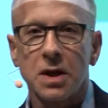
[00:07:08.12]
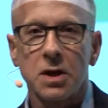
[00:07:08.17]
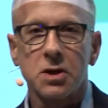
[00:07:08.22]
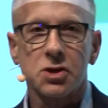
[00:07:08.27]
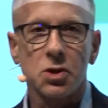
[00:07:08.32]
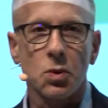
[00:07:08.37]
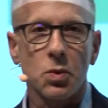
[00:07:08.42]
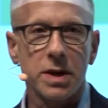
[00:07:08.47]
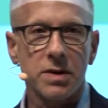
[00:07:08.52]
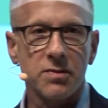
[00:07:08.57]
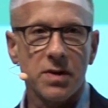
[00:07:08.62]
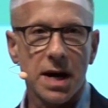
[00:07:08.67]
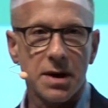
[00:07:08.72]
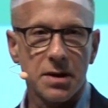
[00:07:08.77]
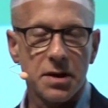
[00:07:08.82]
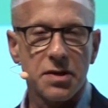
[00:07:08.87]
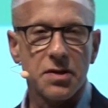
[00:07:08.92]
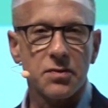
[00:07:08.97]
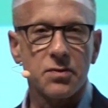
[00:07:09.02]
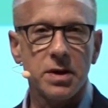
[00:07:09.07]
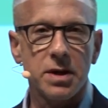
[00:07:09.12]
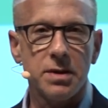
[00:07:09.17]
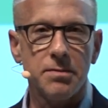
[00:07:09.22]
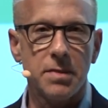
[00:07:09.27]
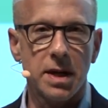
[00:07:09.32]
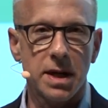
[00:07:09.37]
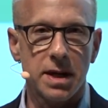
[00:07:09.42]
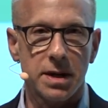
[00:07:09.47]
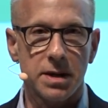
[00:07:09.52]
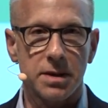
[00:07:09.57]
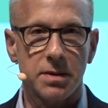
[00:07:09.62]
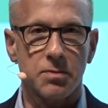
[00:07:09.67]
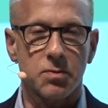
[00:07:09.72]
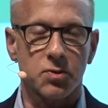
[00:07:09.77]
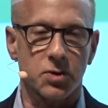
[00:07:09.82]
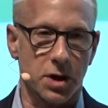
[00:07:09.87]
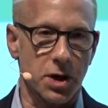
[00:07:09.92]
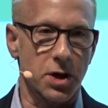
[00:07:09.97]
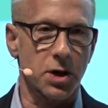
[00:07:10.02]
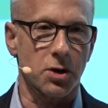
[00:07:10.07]
So we ran three main
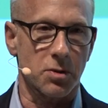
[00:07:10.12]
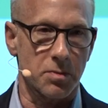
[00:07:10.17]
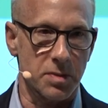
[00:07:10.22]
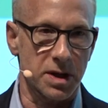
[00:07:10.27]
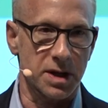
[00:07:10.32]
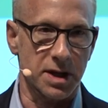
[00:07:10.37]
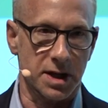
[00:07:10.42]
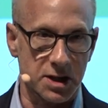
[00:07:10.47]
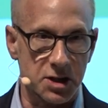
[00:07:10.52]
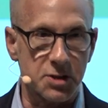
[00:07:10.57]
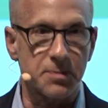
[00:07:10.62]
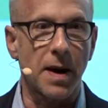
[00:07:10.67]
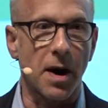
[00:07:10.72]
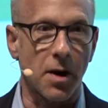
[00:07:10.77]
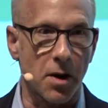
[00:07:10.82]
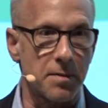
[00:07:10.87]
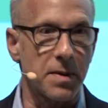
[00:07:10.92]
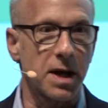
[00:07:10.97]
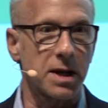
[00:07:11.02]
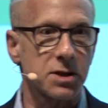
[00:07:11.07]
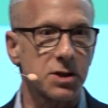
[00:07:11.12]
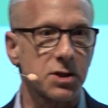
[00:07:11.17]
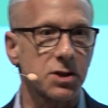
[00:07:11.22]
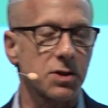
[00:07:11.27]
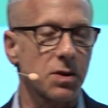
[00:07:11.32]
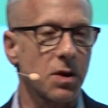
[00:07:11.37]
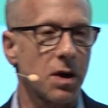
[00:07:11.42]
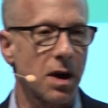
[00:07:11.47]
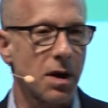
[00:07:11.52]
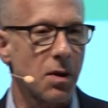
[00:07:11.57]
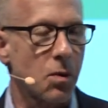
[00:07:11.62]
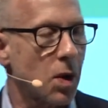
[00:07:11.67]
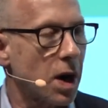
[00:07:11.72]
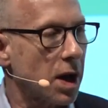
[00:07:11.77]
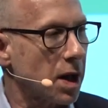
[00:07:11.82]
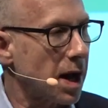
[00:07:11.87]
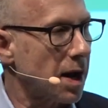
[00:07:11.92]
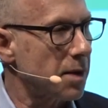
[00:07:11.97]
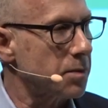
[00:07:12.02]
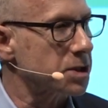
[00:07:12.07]
procurement experiments uh,
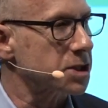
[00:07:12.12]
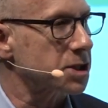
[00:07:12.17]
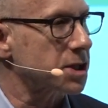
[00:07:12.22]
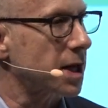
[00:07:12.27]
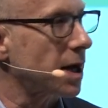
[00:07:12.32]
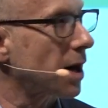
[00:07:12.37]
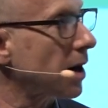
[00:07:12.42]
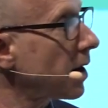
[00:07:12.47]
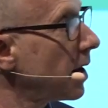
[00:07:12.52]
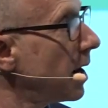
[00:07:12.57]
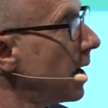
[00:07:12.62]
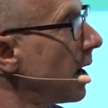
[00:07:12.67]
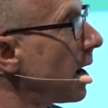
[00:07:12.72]
while I was there.